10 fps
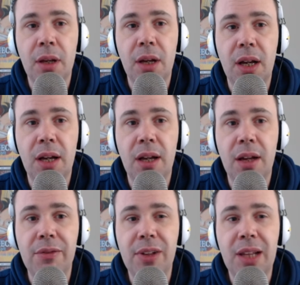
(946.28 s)
I
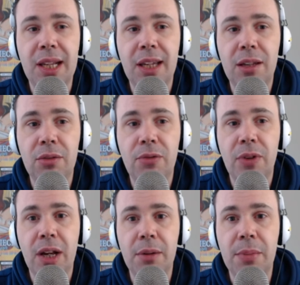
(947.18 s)
feel like It'll
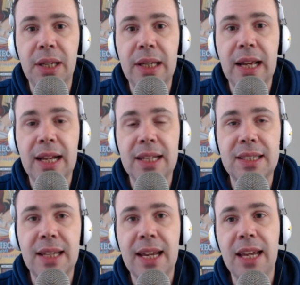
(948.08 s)
Frighten Me
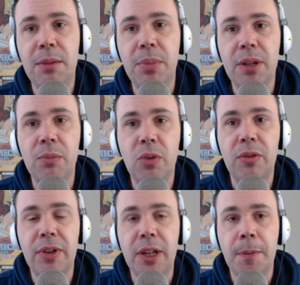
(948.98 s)
has a bit more
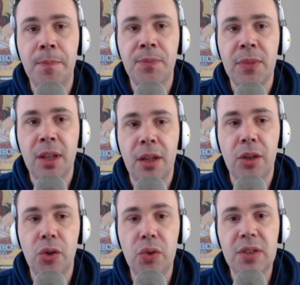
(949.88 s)
of a
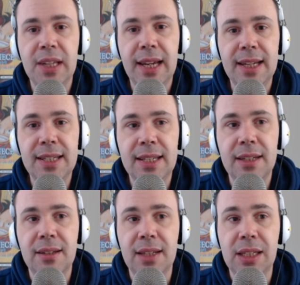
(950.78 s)
use case
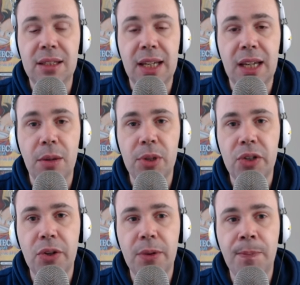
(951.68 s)
into things like
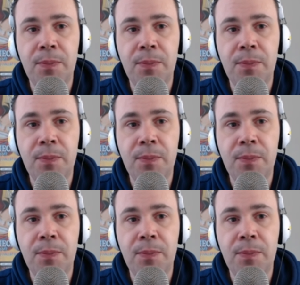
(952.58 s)
Yamato,